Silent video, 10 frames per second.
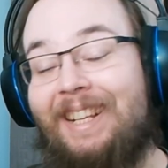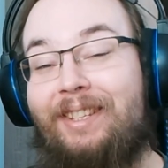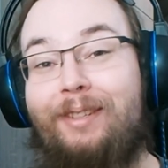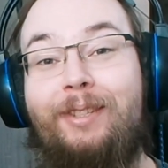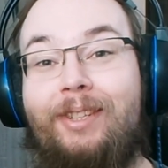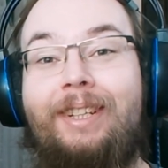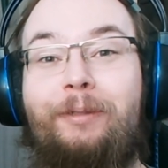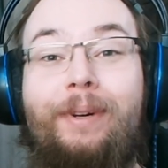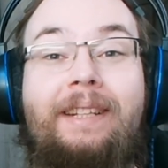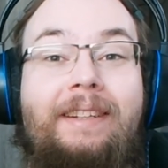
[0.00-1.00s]
That's also a
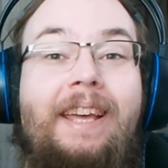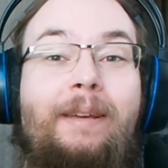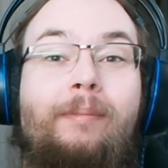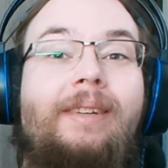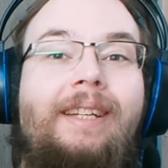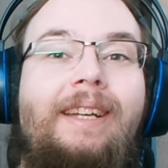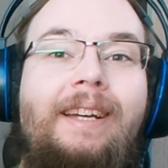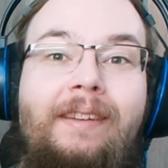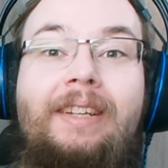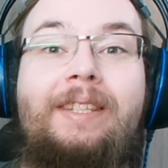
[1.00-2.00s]
great name.
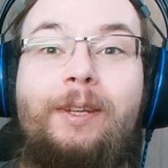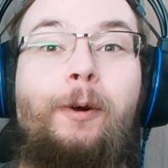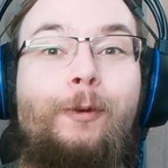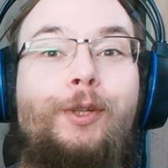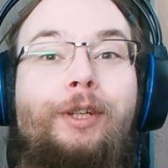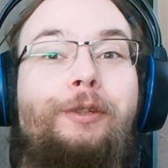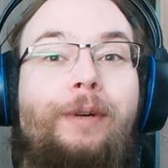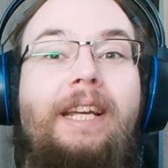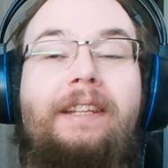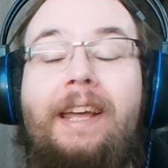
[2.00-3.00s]
That's also a
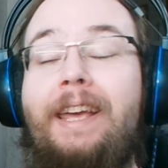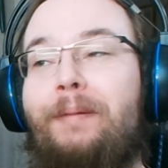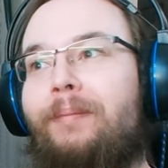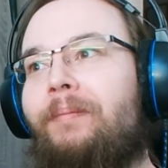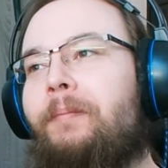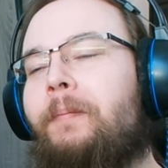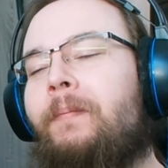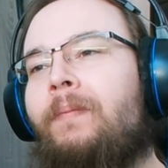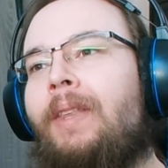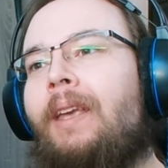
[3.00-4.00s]
great name
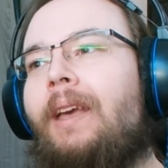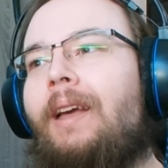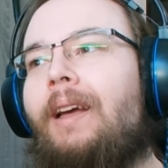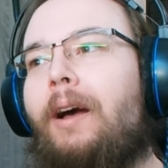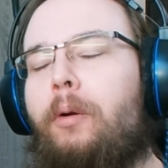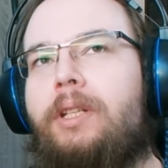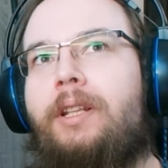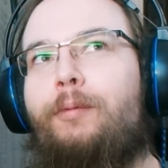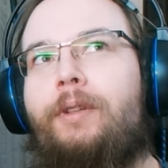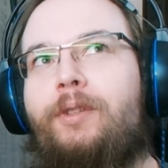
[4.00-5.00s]

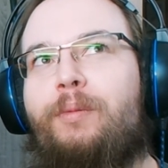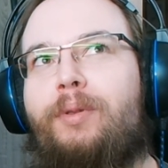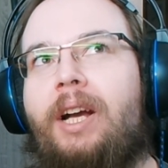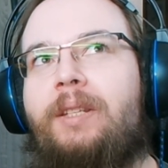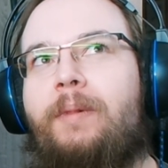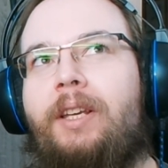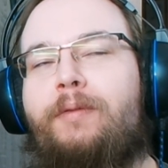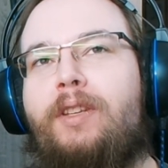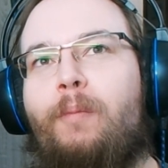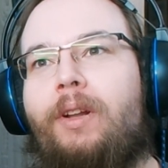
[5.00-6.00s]
honestly wouldn't surprise me
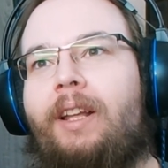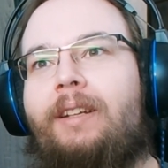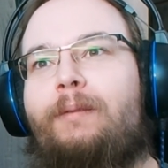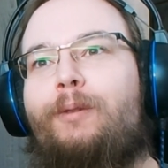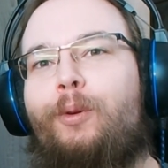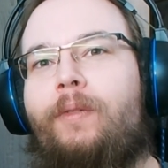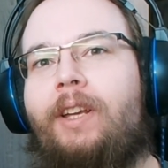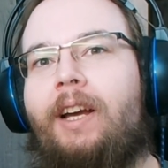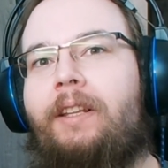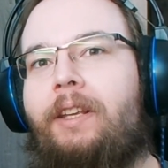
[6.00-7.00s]
if someone like took
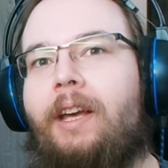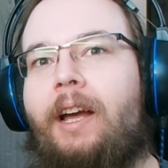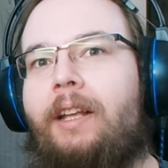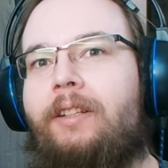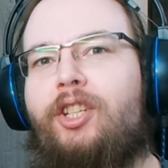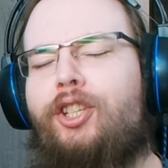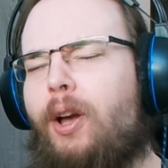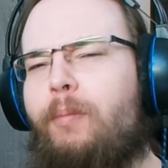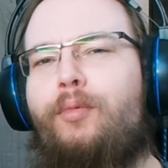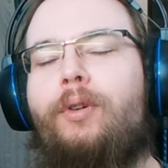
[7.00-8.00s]
the idea and
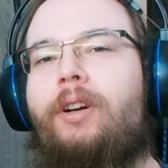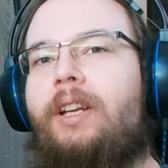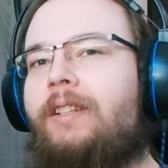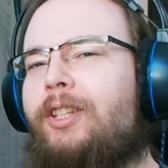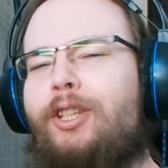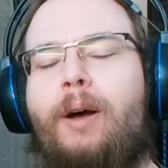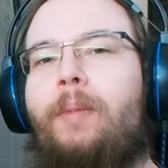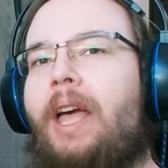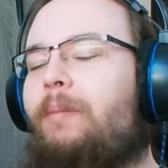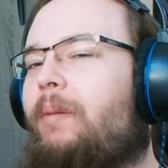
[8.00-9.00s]
somewhere in
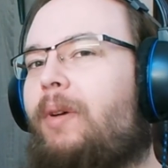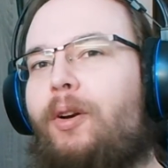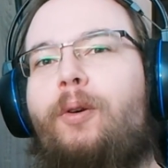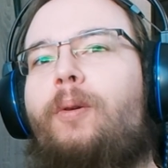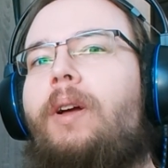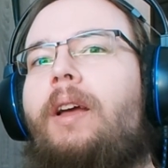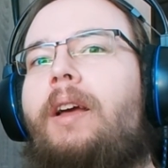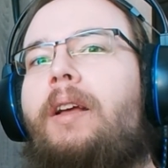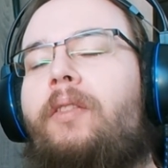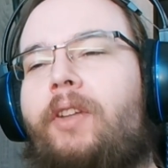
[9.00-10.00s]
some MMO
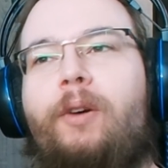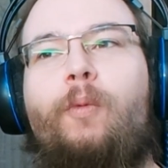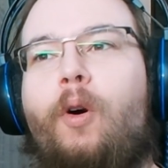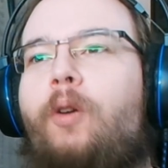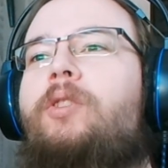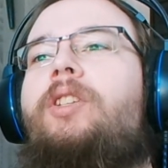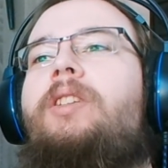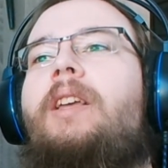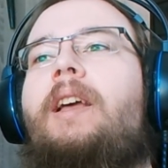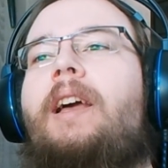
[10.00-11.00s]
there
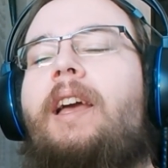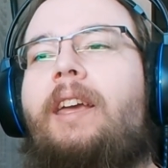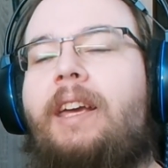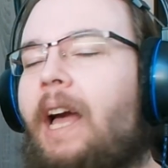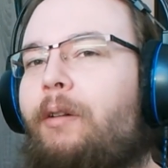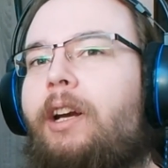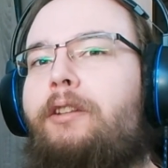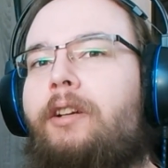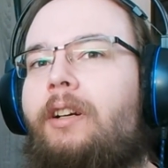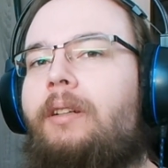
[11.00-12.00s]
was a
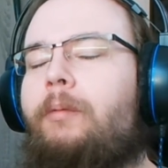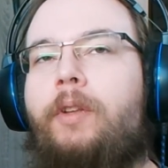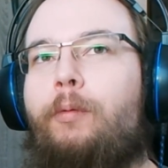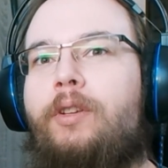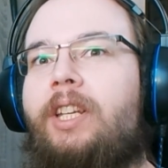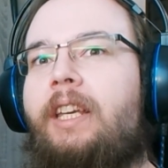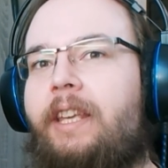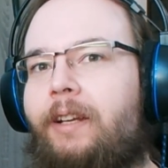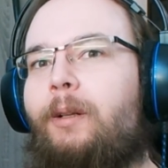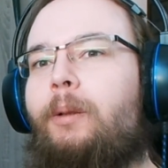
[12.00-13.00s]
character, there was a
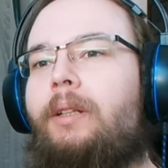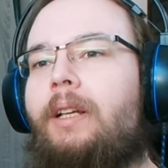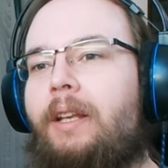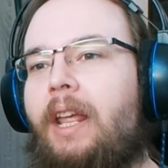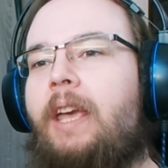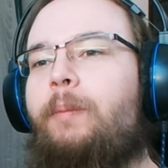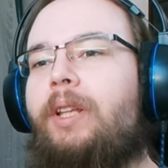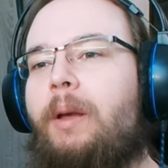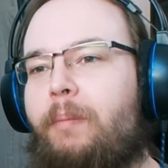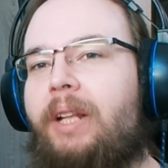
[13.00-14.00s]
guild
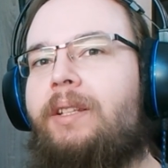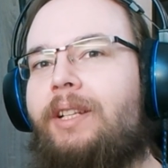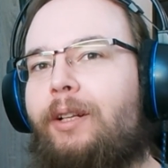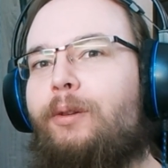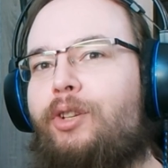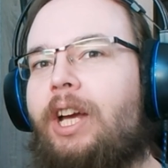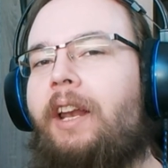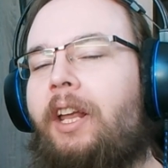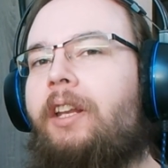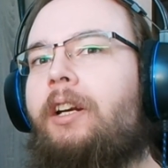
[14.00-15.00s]
named
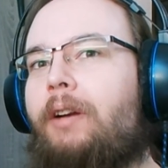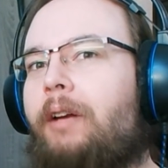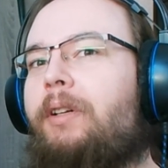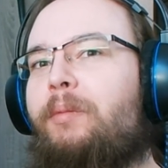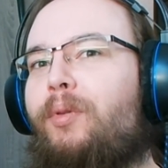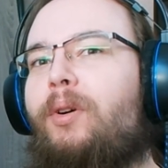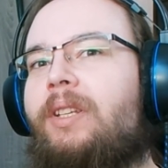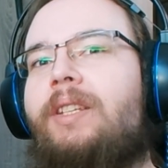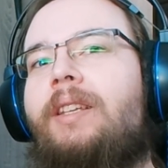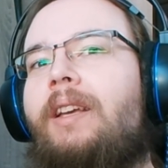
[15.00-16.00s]
Pencilgon-chan and her errand
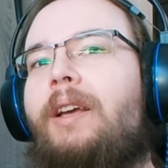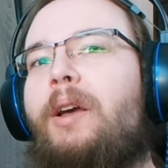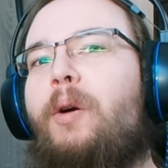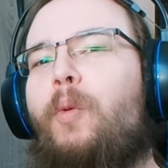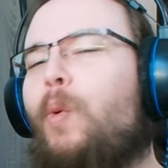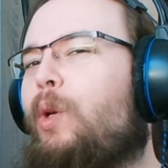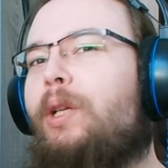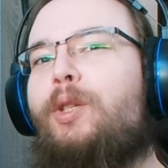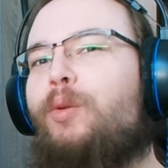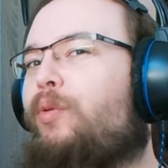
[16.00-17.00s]
boys.
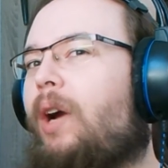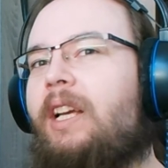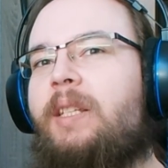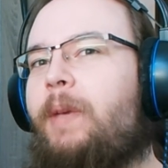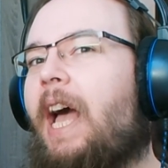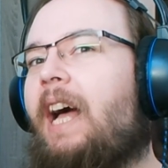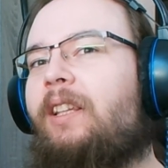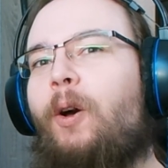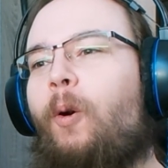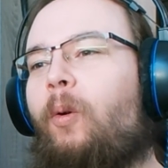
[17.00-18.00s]
Wouldn't surprise me
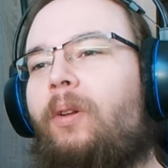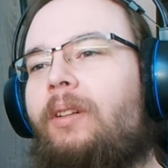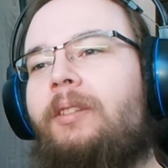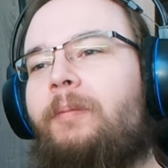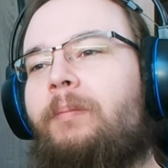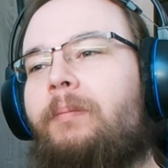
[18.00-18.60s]
at all.